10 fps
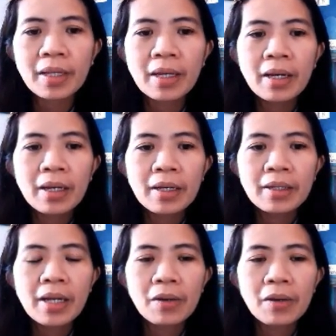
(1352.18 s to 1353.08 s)
Now
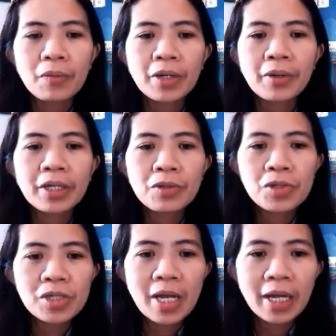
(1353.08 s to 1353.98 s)
we are going to check
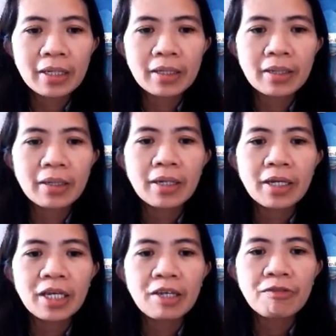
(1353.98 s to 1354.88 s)
if
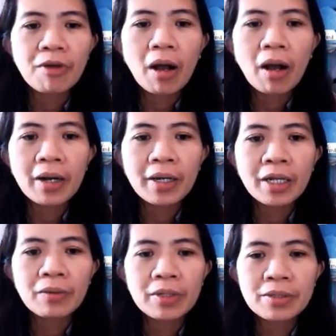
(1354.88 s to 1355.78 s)
r equals
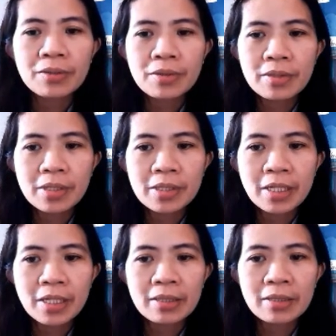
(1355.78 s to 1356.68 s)
to 6
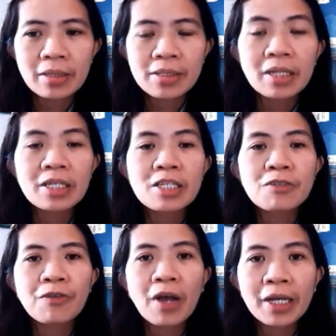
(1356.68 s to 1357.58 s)
satisfy
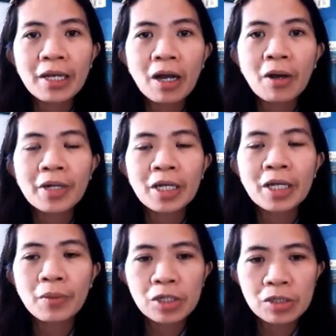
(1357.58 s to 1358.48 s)
our
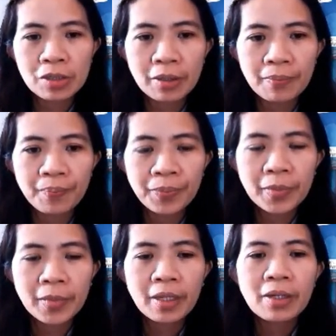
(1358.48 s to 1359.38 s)
equation.
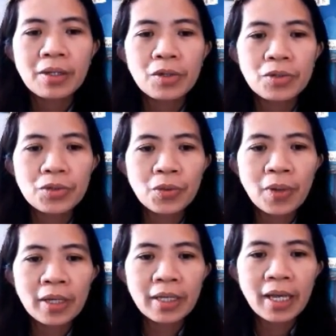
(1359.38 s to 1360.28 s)
So
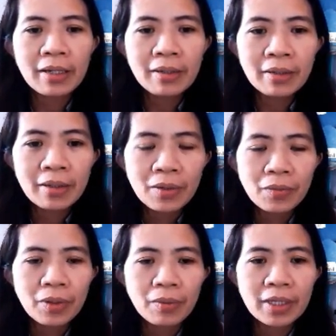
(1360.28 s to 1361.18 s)
again, we will
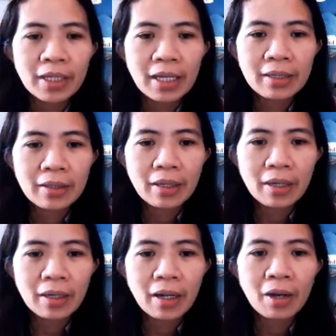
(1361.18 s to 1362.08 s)
get
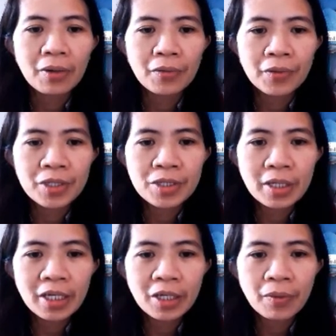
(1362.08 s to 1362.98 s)
our original
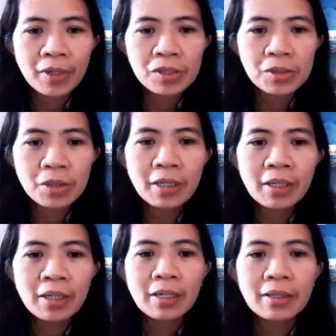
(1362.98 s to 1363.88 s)
equation,
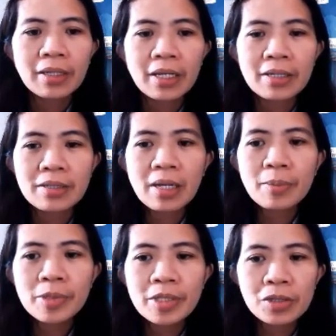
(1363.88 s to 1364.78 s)
then
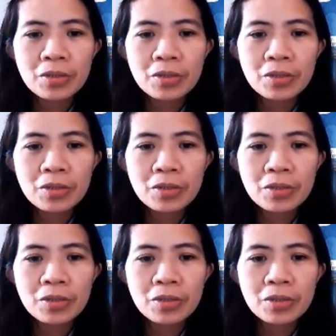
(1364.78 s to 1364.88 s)
substitute,